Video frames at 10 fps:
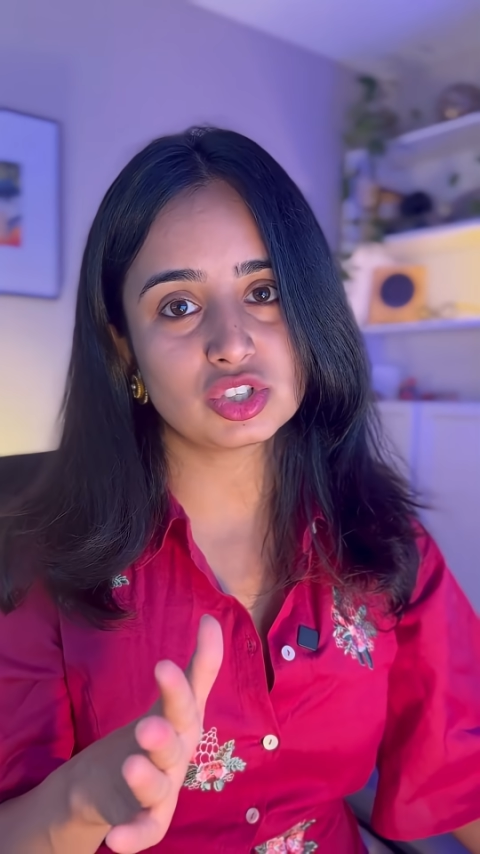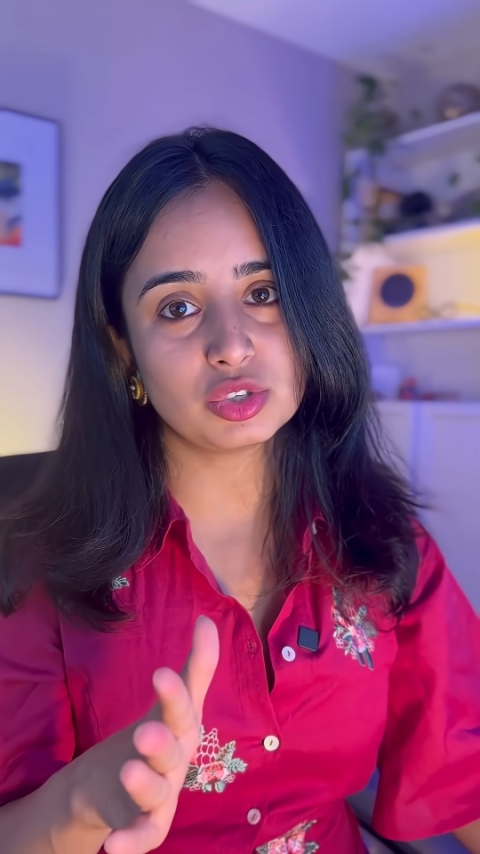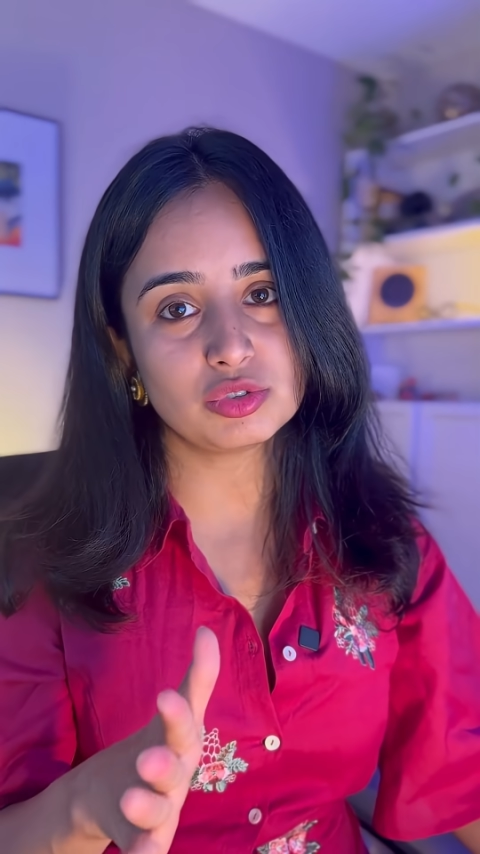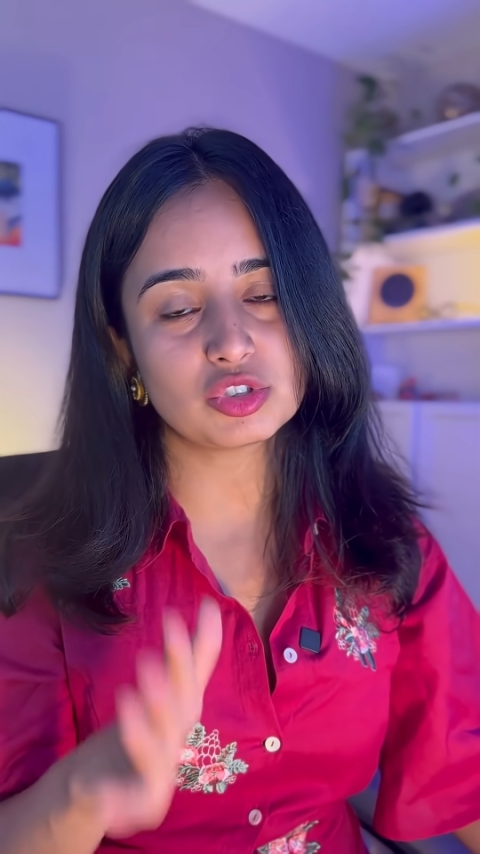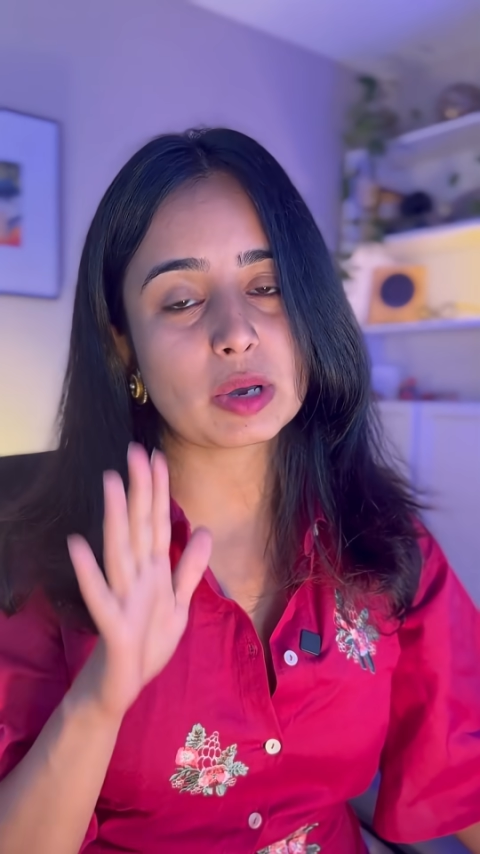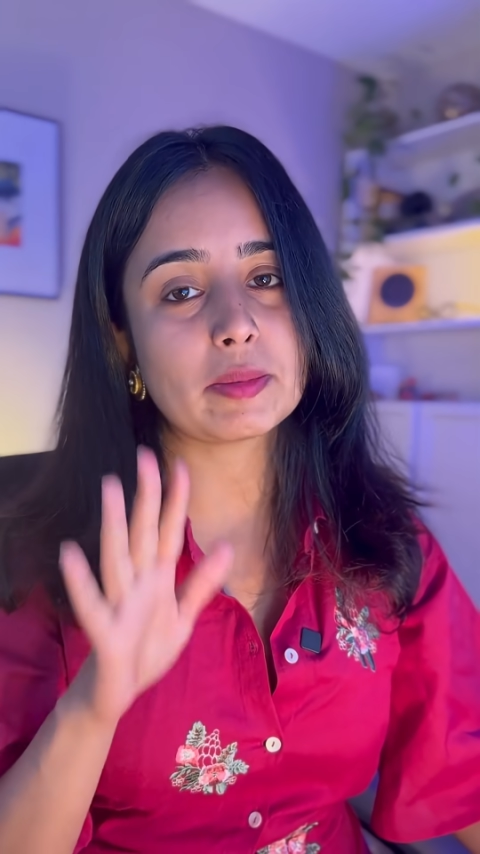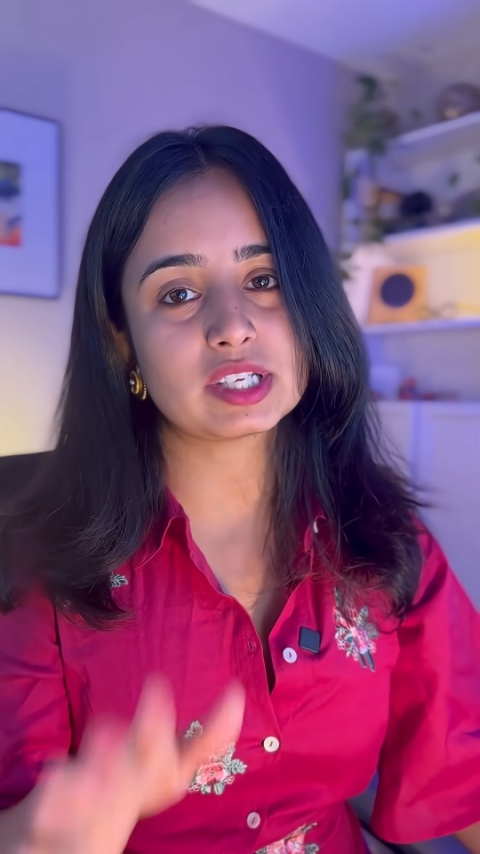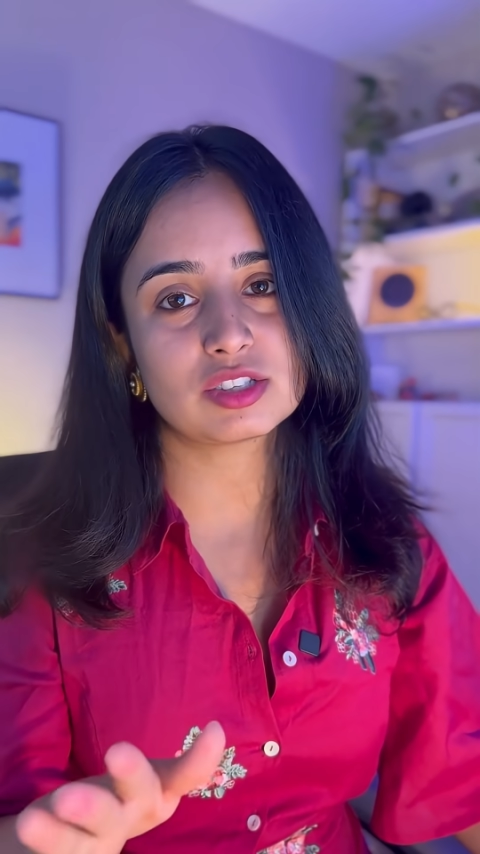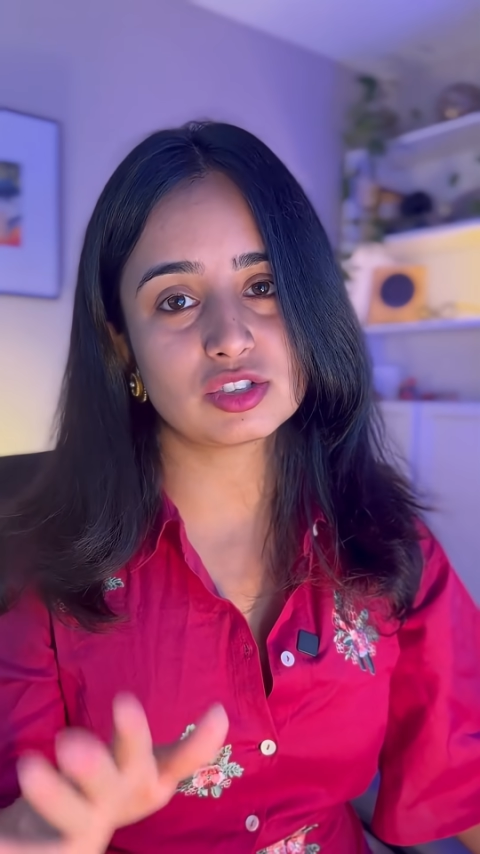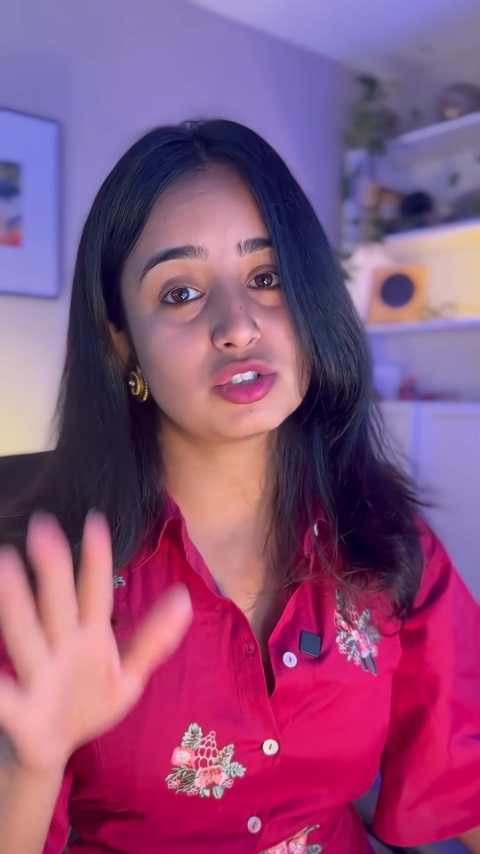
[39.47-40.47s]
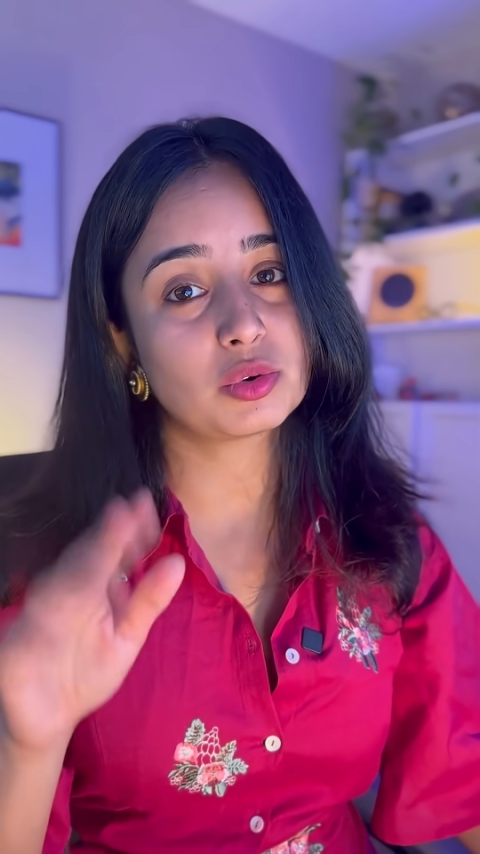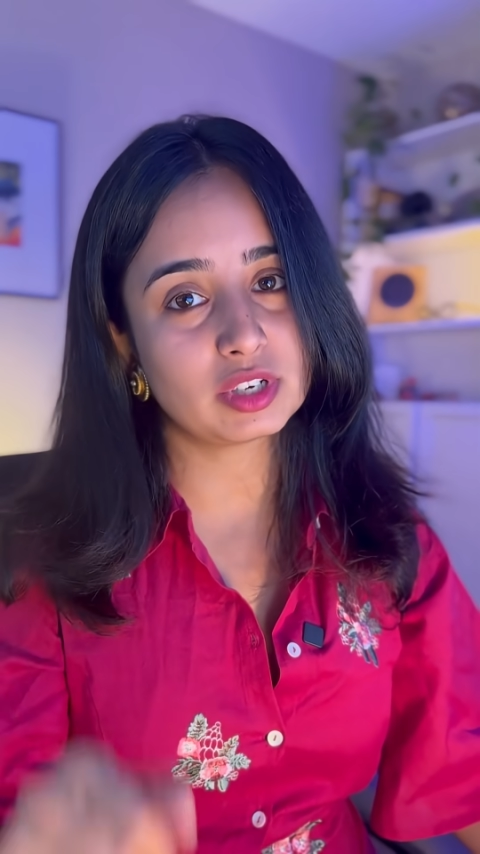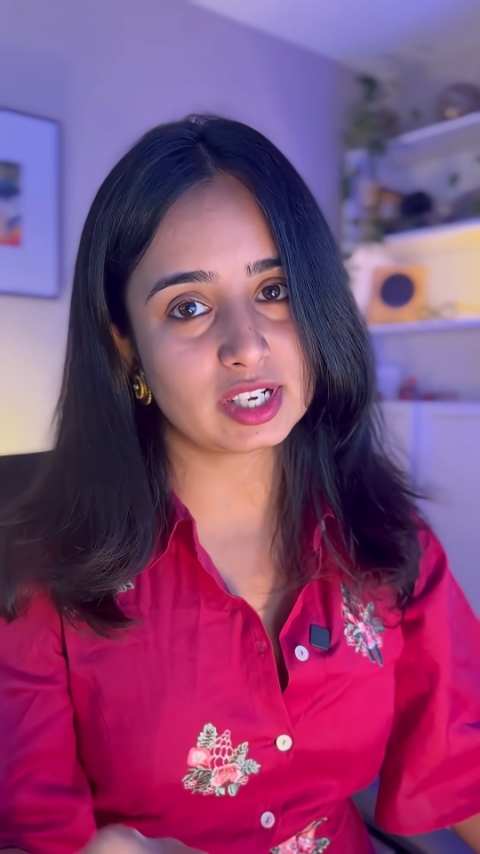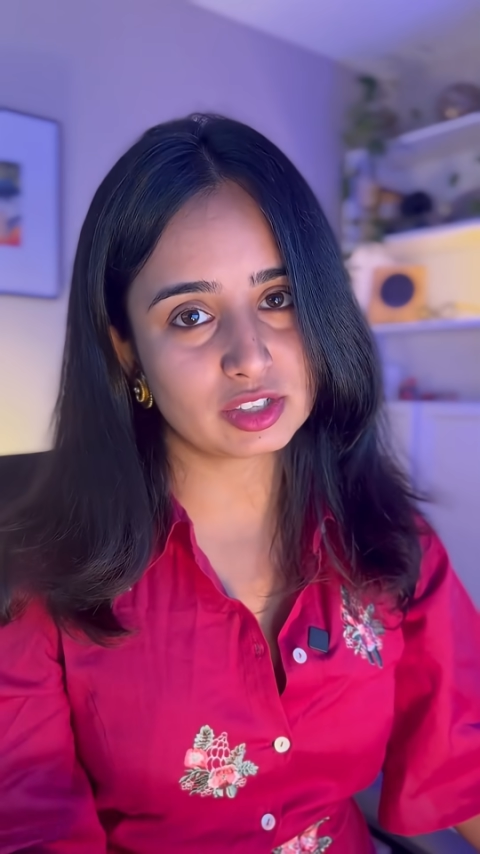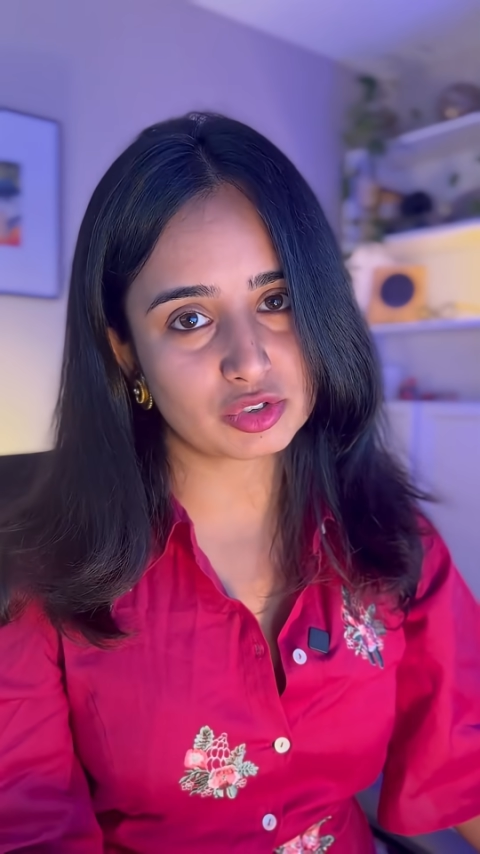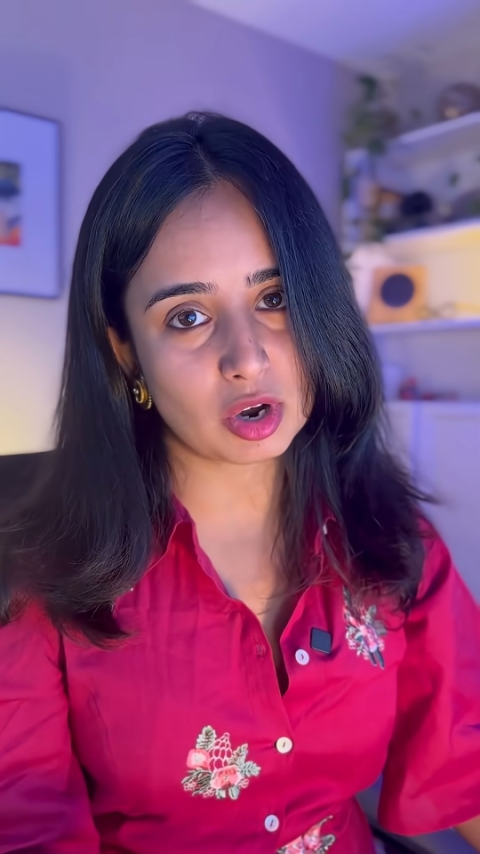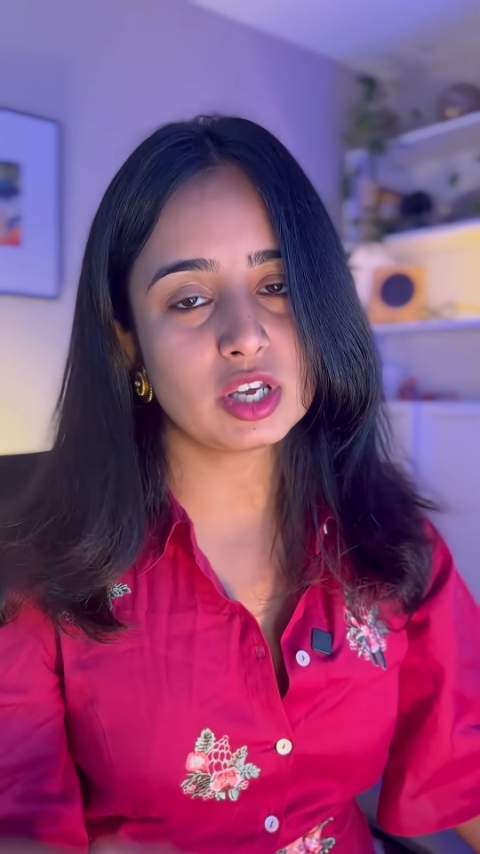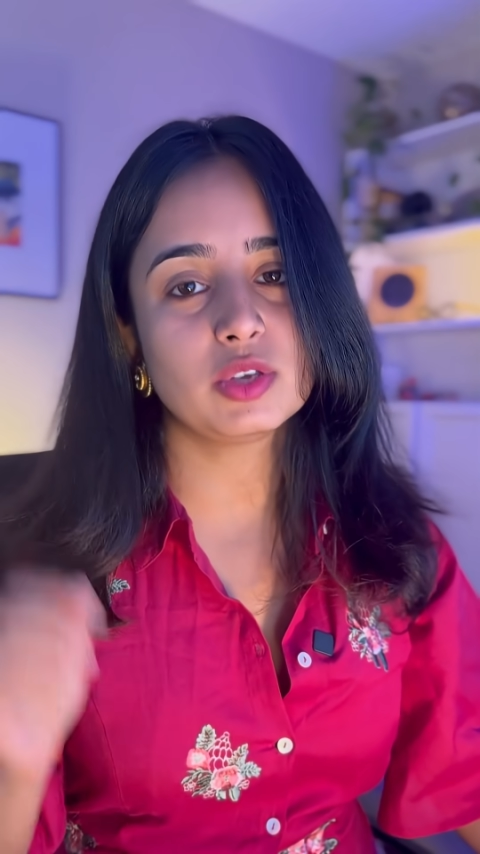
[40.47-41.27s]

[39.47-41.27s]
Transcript: queue so your messages don't get dropped.